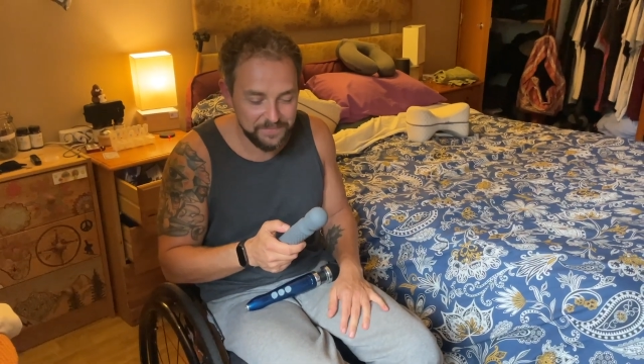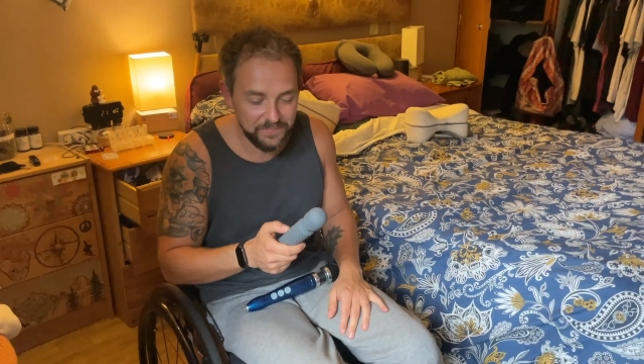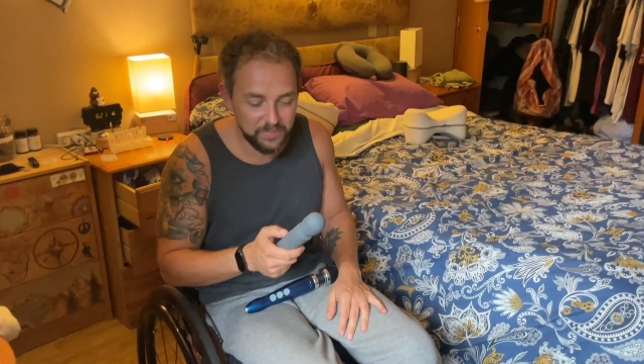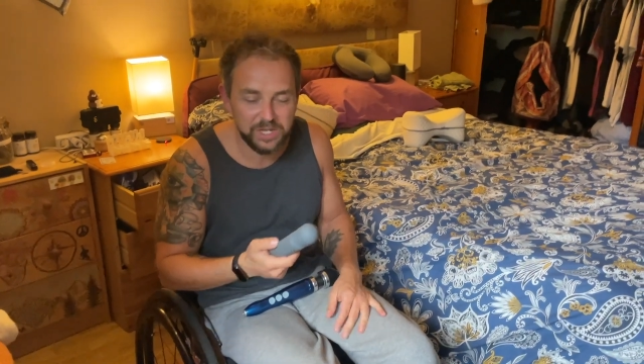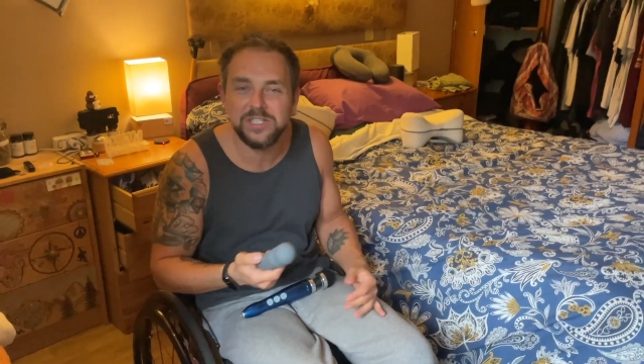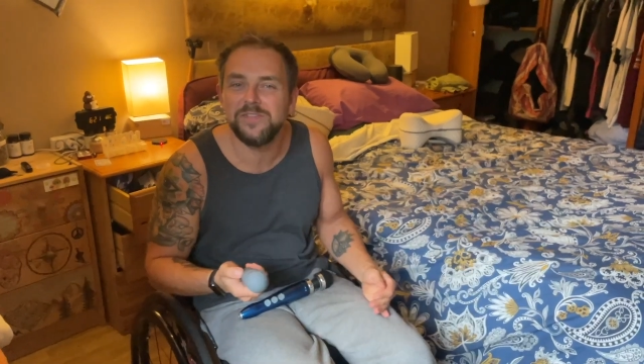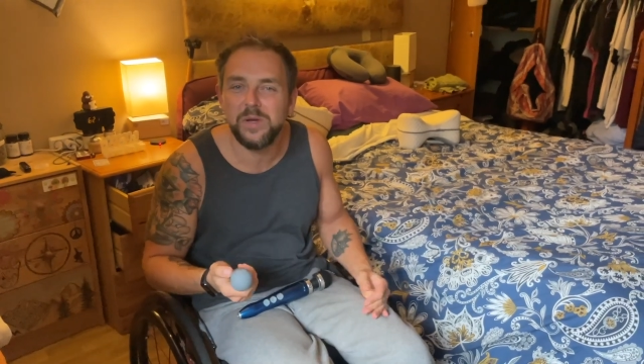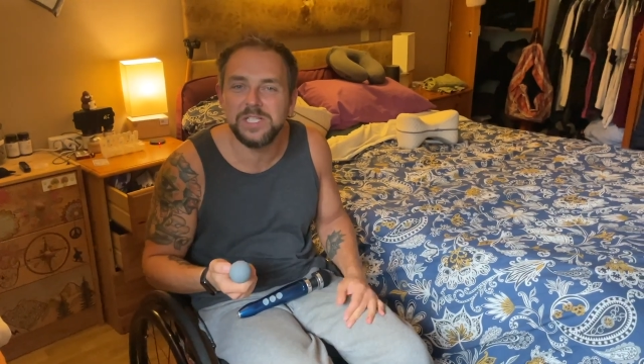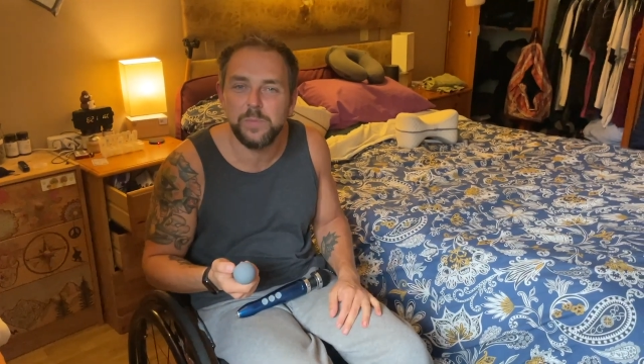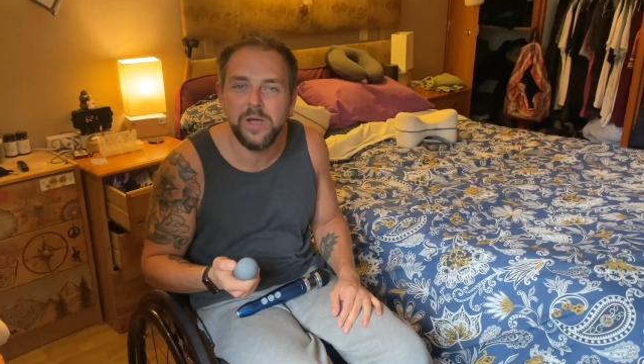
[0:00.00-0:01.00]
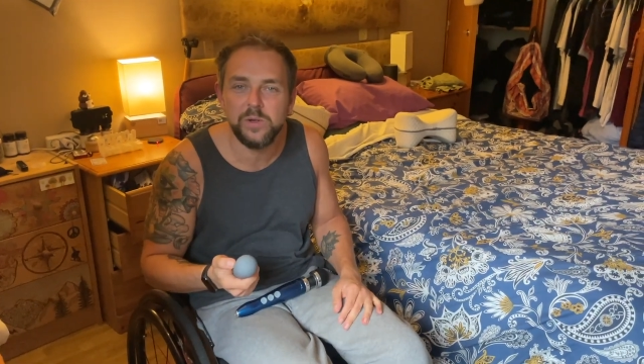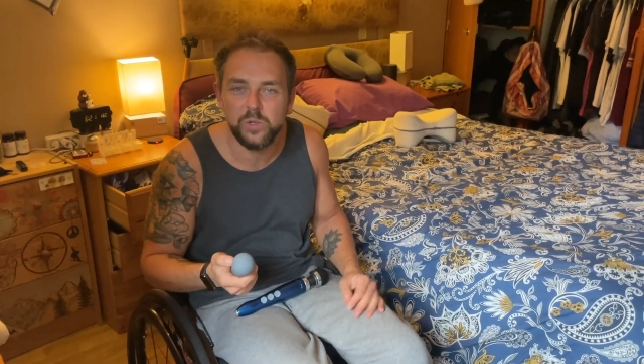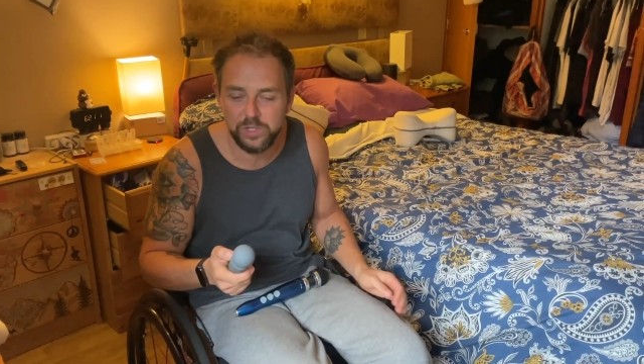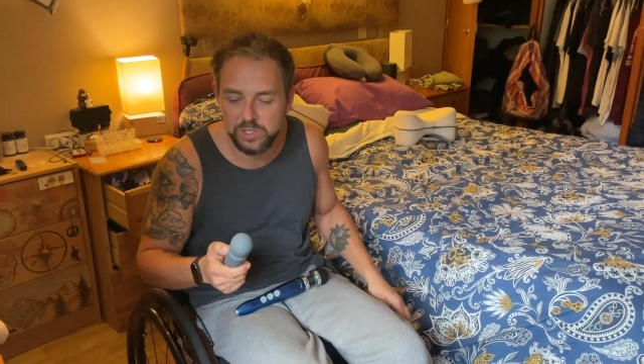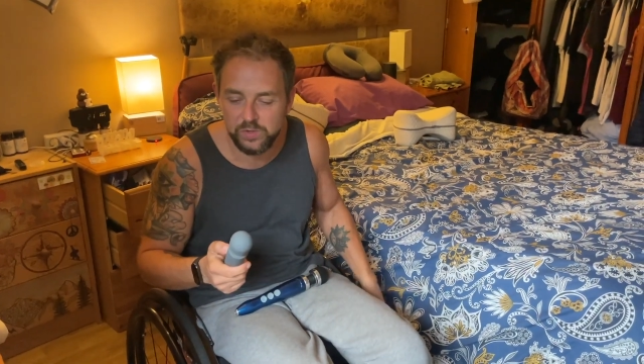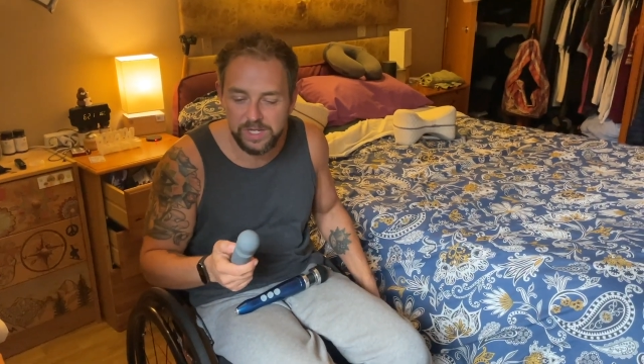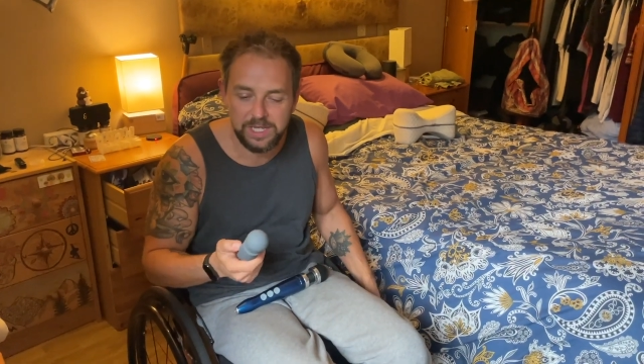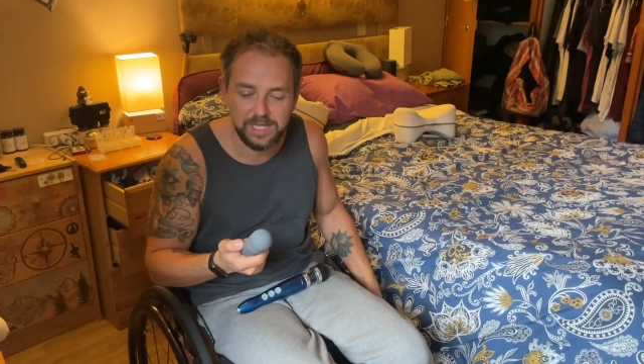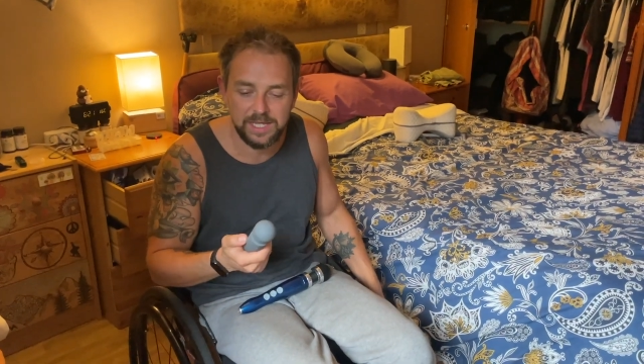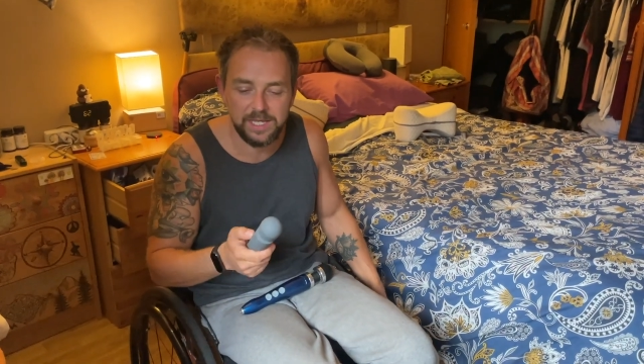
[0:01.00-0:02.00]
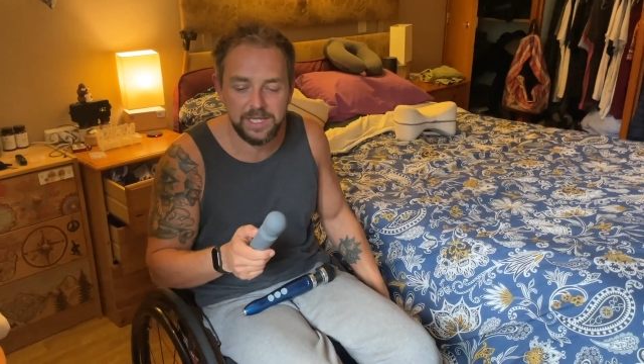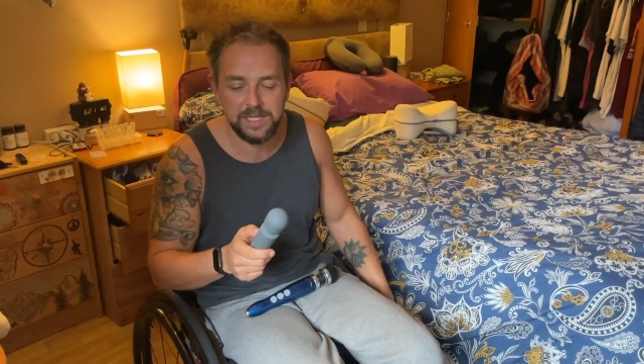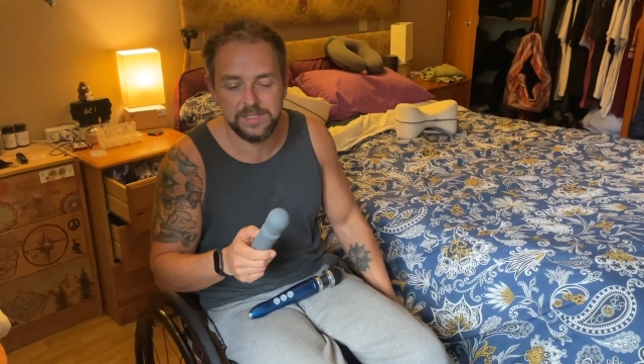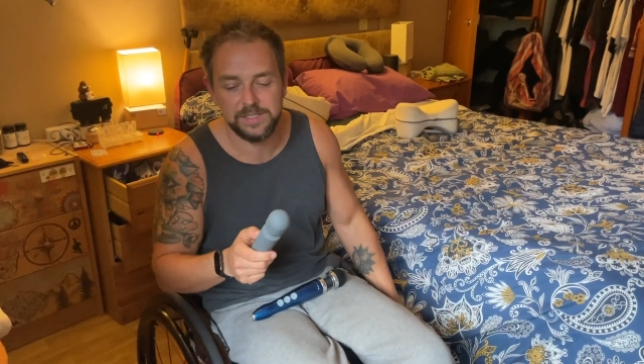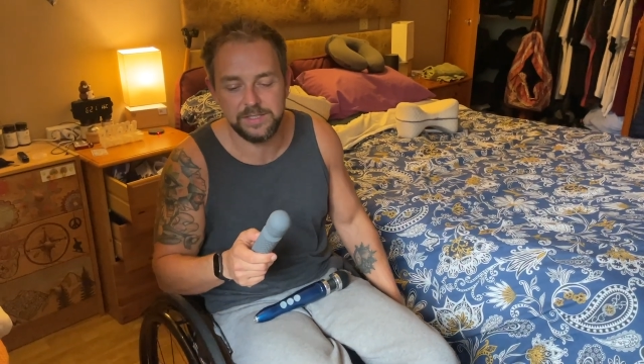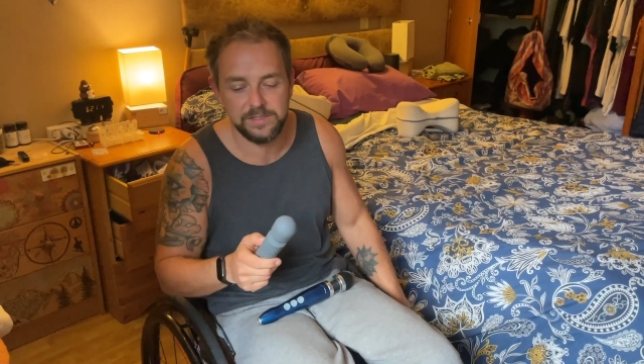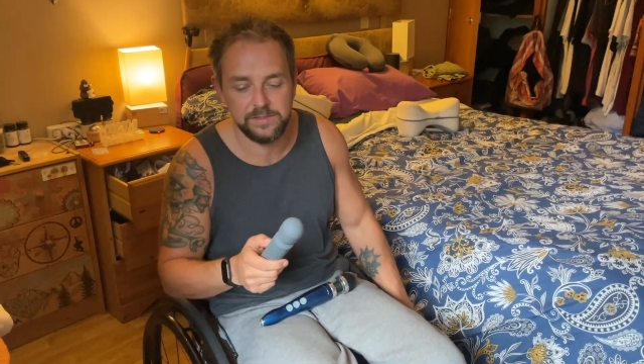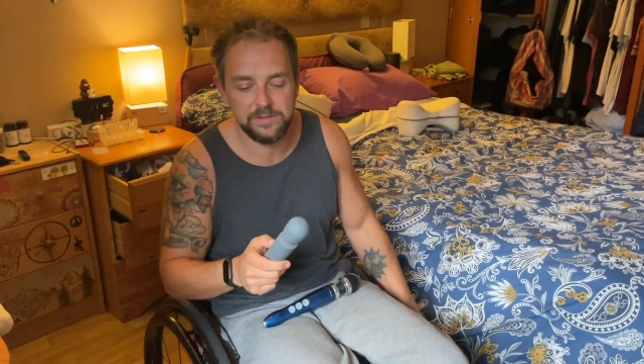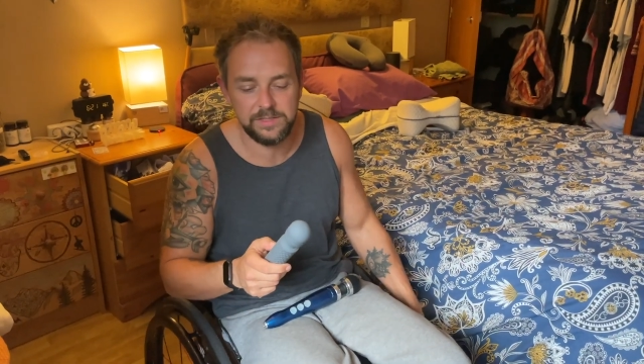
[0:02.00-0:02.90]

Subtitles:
Because of my spinal cord injury, it's